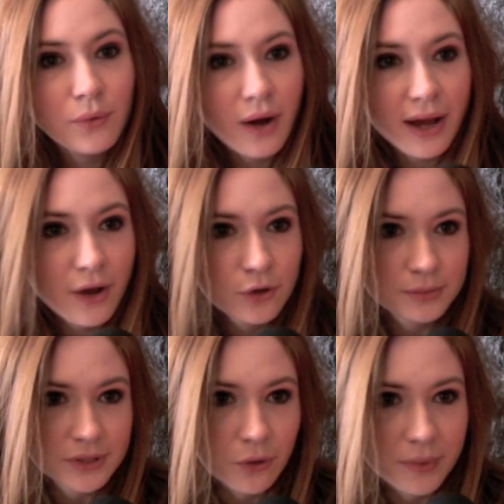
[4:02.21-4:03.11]
Well, I hope
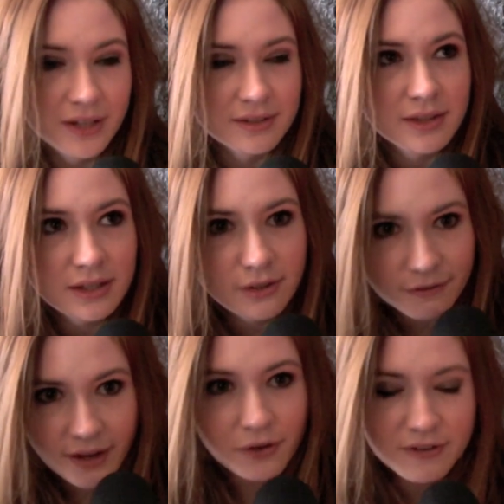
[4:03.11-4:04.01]
so, because these are
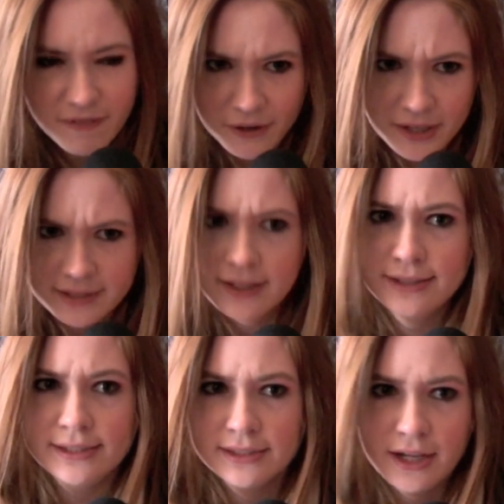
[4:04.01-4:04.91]
very, very
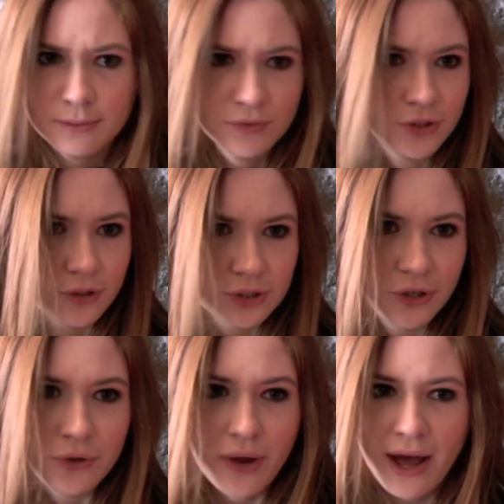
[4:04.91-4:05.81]
exciting times for Doctor
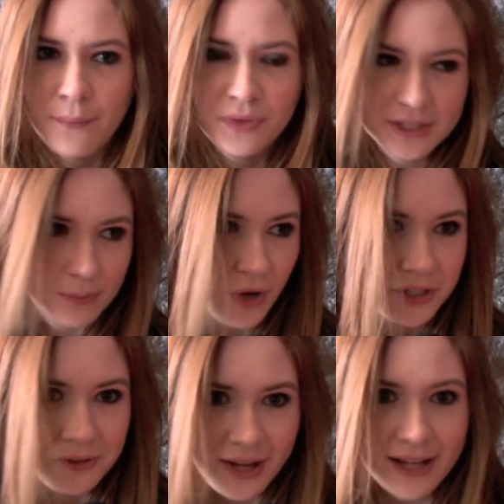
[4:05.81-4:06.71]
Who. It's a brand
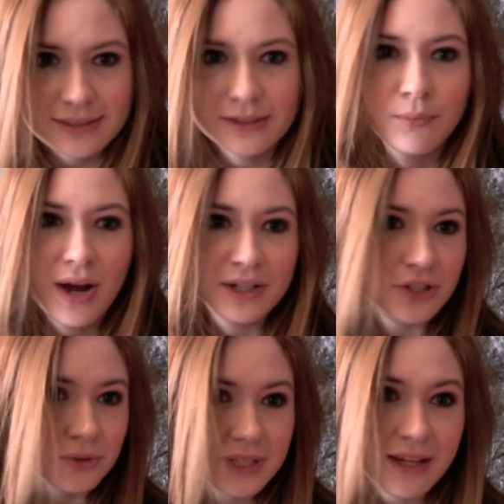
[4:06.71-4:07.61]
new cast, a brand
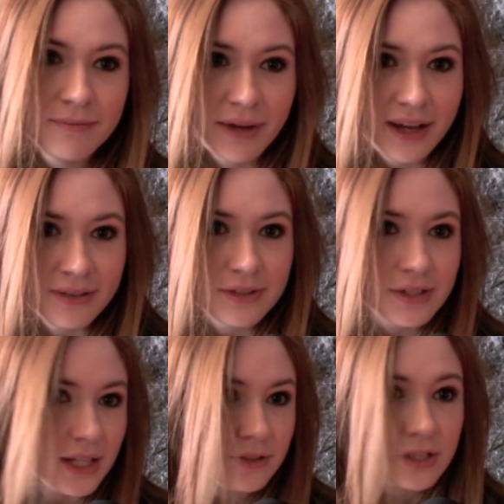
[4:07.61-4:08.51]
new team behind the
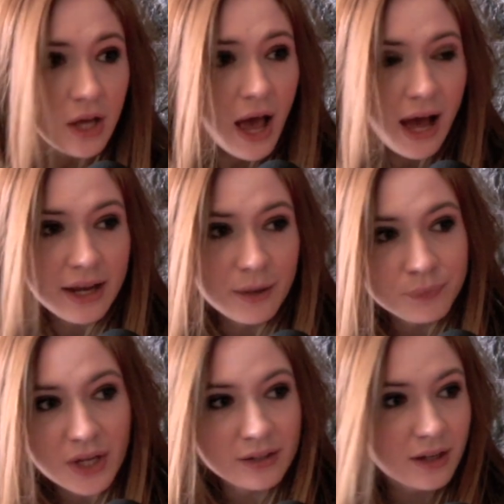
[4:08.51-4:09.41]
scenes,
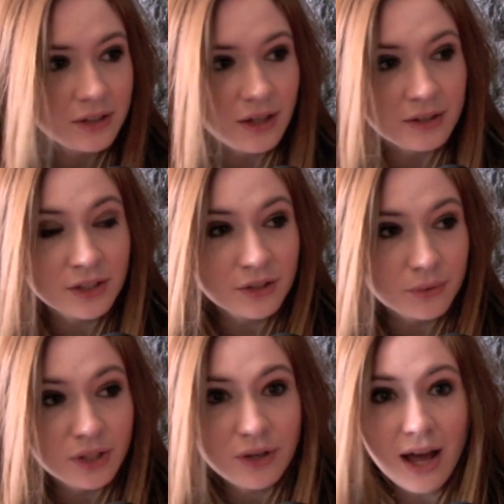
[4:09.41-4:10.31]
and
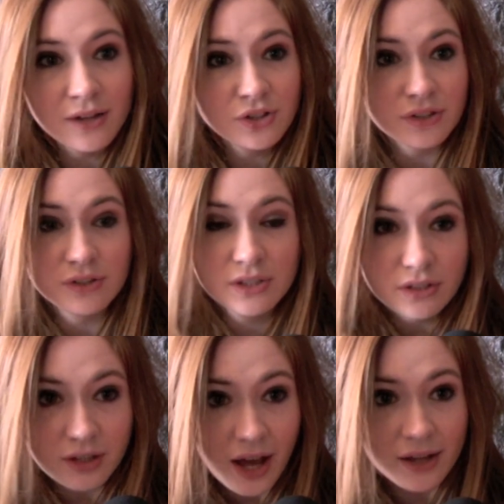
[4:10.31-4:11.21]
you can't
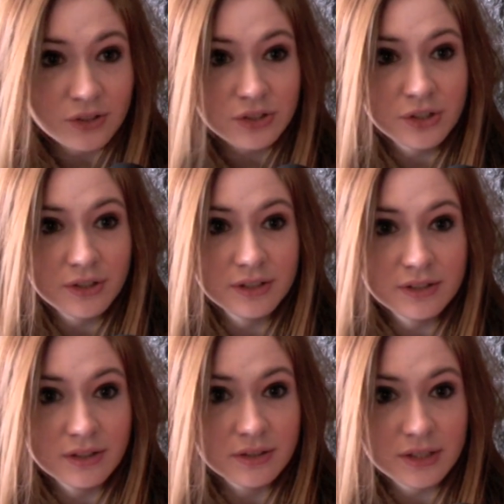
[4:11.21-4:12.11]
just tune
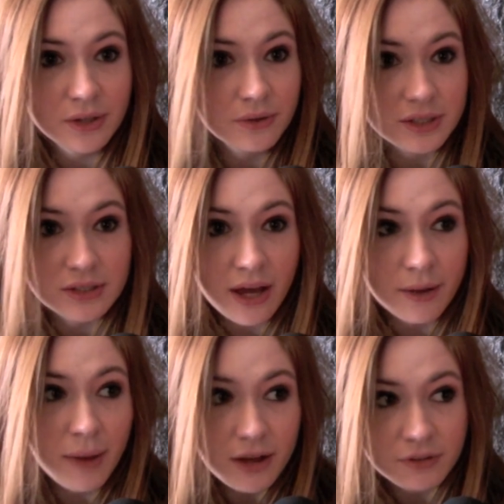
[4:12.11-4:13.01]
into the series
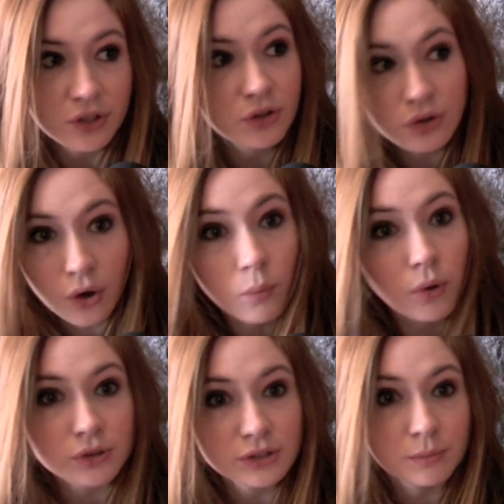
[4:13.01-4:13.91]
having not
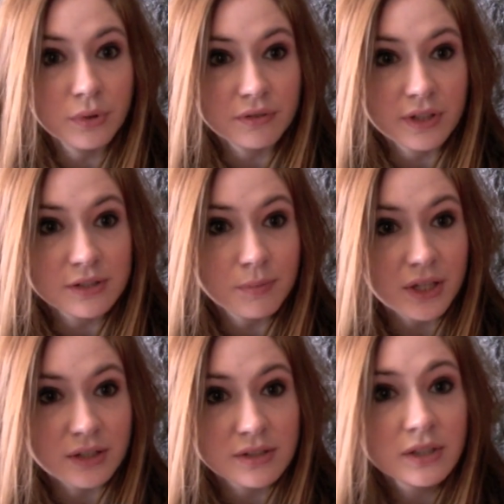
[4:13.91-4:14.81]
watched the previous
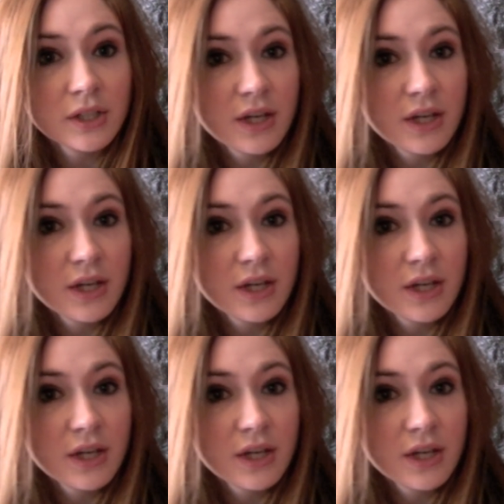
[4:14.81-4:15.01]
because